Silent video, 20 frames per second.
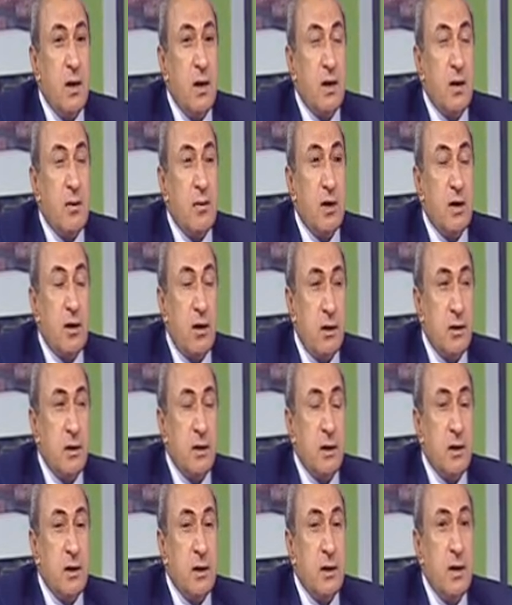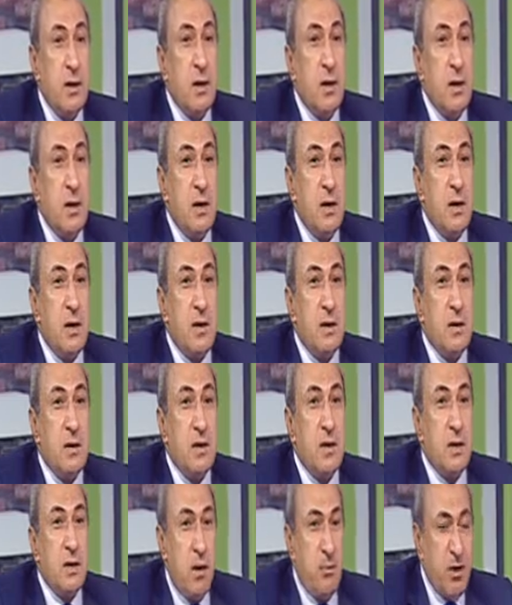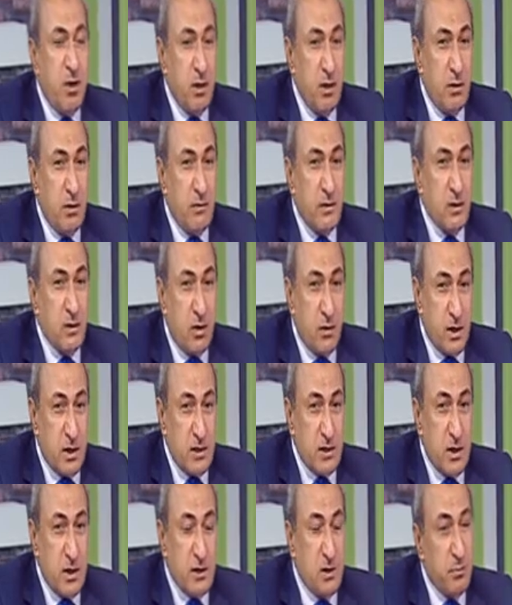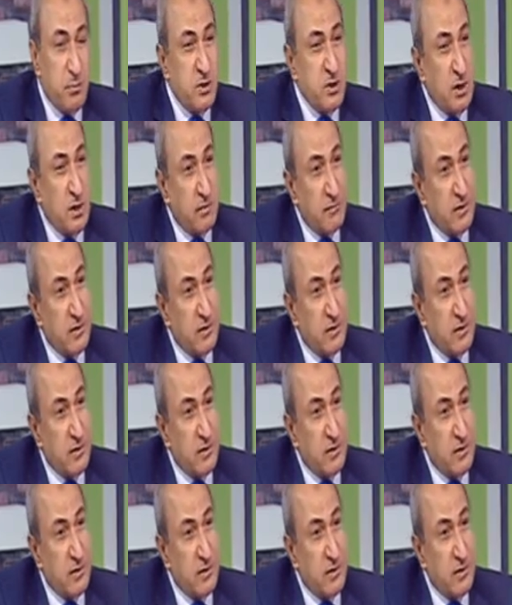regarding the coming of His Own Excellency Mr.